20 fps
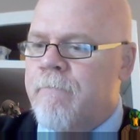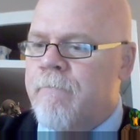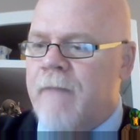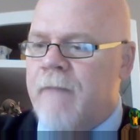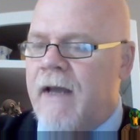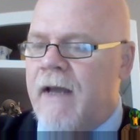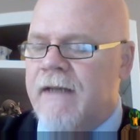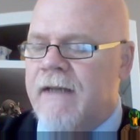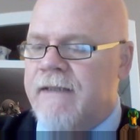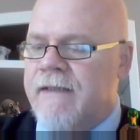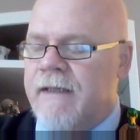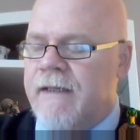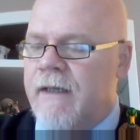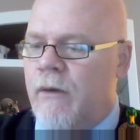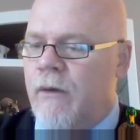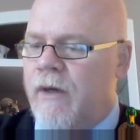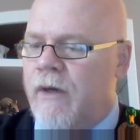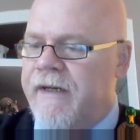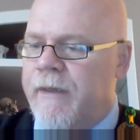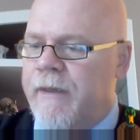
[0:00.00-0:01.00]
Alice had
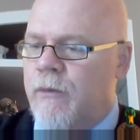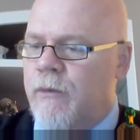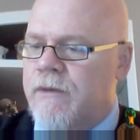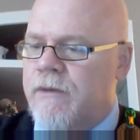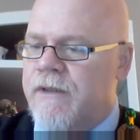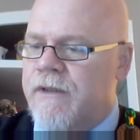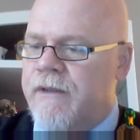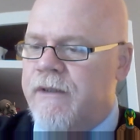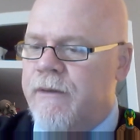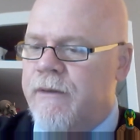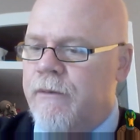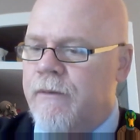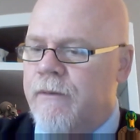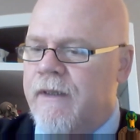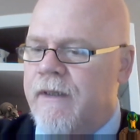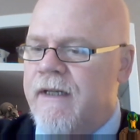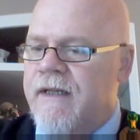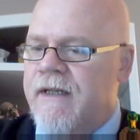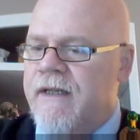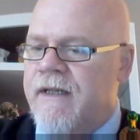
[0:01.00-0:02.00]
no idea what to do,
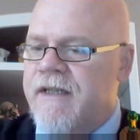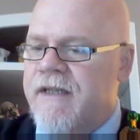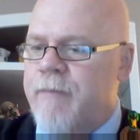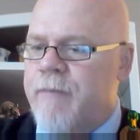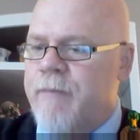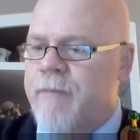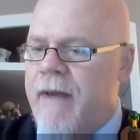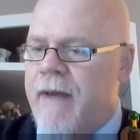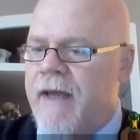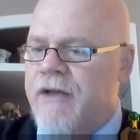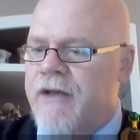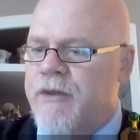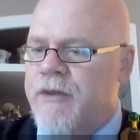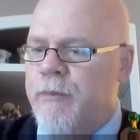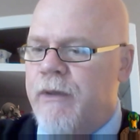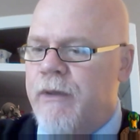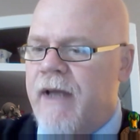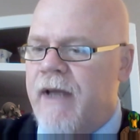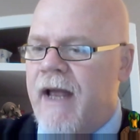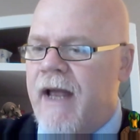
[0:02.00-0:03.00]
and in despair she
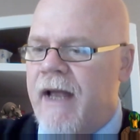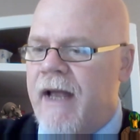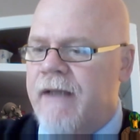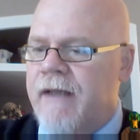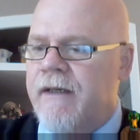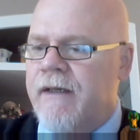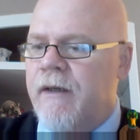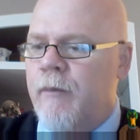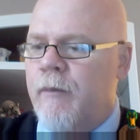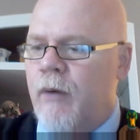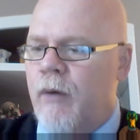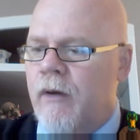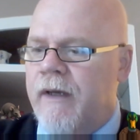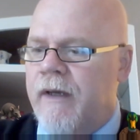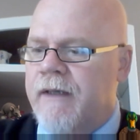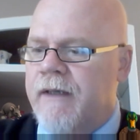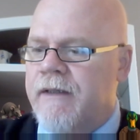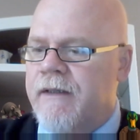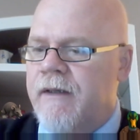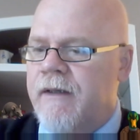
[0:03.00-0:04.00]
put her hand in her
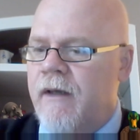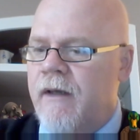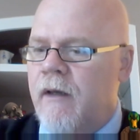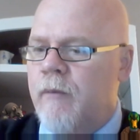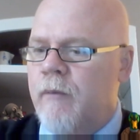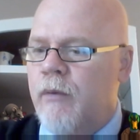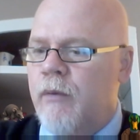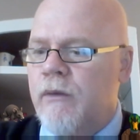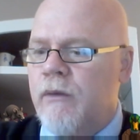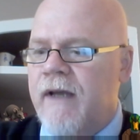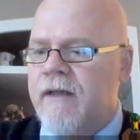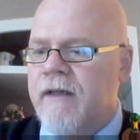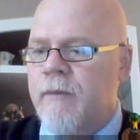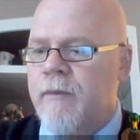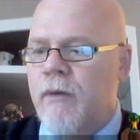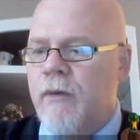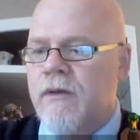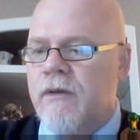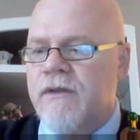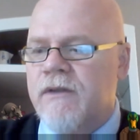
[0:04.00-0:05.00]
pocket and pulled out a
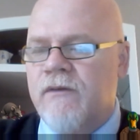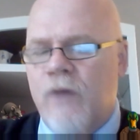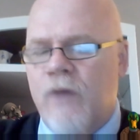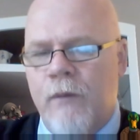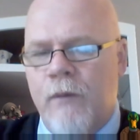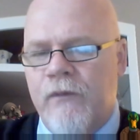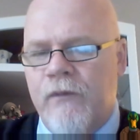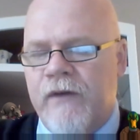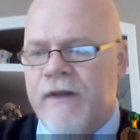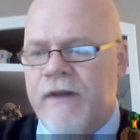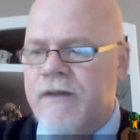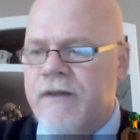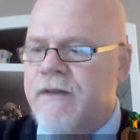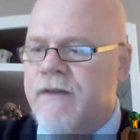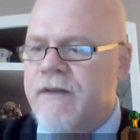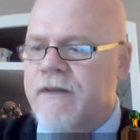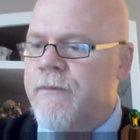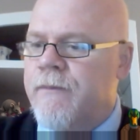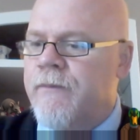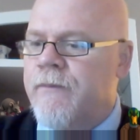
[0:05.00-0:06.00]
box of
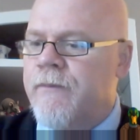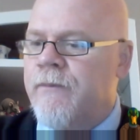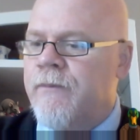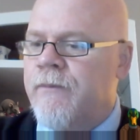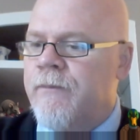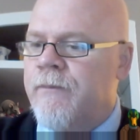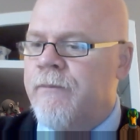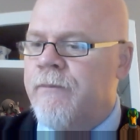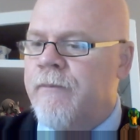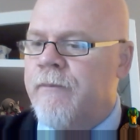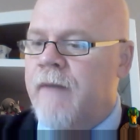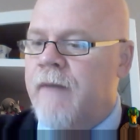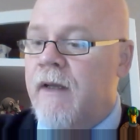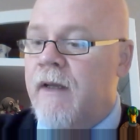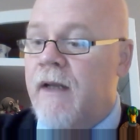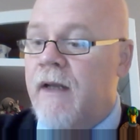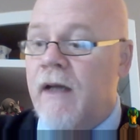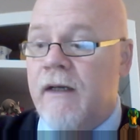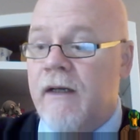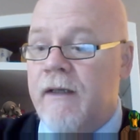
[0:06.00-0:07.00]
comfits.
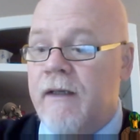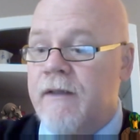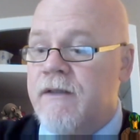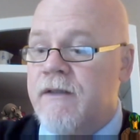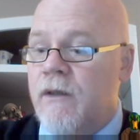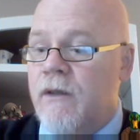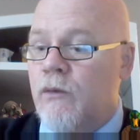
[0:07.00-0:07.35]
Luckily the salt